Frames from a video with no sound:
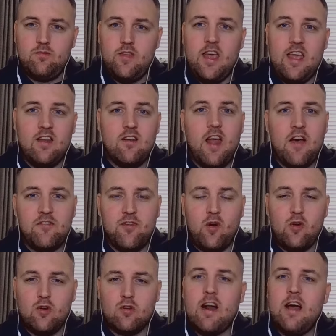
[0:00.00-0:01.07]
in a
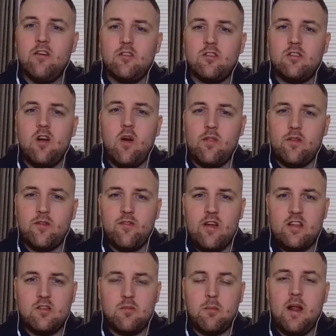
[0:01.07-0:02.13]
final round on the
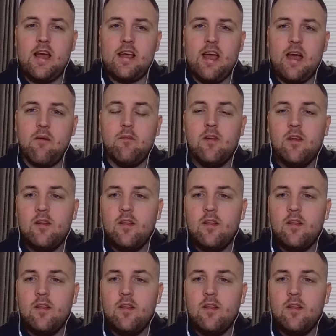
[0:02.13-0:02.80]
free-to-play account.